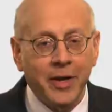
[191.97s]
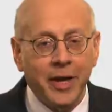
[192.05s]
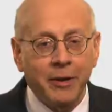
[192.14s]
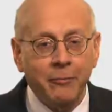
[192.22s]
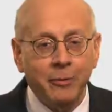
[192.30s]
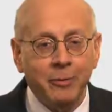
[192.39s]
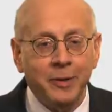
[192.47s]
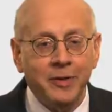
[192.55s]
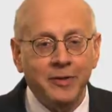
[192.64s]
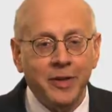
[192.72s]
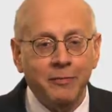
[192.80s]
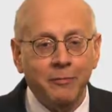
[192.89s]
and will be
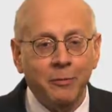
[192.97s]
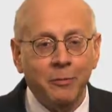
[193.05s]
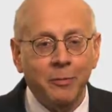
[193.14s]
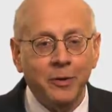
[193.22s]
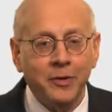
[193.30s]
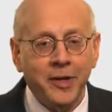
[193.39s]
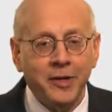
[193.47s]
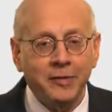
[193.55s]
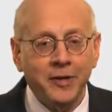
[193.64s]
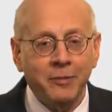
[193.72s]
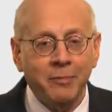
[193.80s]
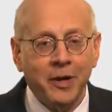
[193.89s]
sent for more
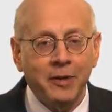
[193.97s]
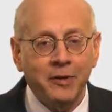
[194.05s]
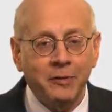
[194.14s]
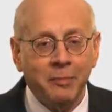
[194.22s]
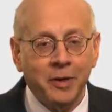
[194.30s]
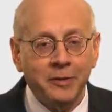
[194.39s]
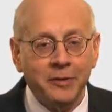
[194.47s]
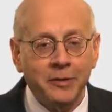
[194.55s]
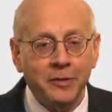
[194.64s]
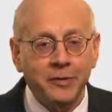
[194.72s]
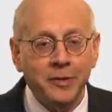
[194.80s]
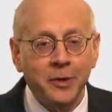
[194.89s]
testing by the
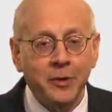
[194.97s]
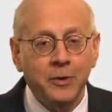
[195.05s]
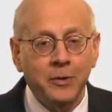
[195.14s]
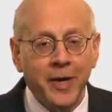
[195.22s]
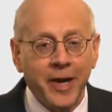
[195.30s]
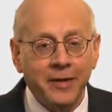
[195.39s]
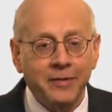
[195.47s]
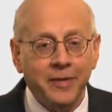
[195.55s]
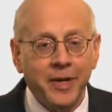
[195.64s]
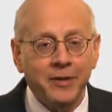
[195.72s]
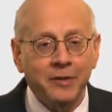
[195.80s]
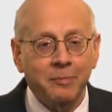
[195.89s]
specialist who has
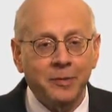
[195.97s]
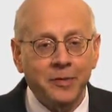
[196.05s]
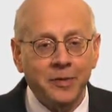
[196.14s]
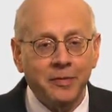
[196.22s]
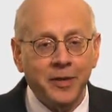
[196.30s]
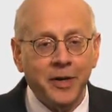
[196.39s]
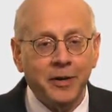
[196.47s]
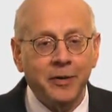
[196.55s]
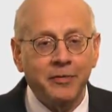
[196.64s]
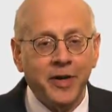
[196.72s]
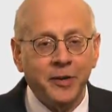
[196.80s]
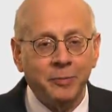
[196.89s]
that specific area
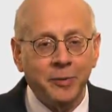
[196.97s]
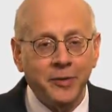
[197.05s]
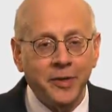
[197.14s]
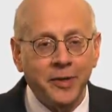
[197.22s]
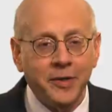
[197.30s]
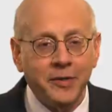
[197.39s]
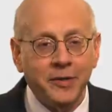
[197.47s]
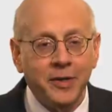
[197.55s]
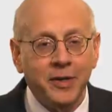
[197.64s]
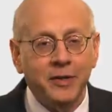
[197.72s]
of expertise,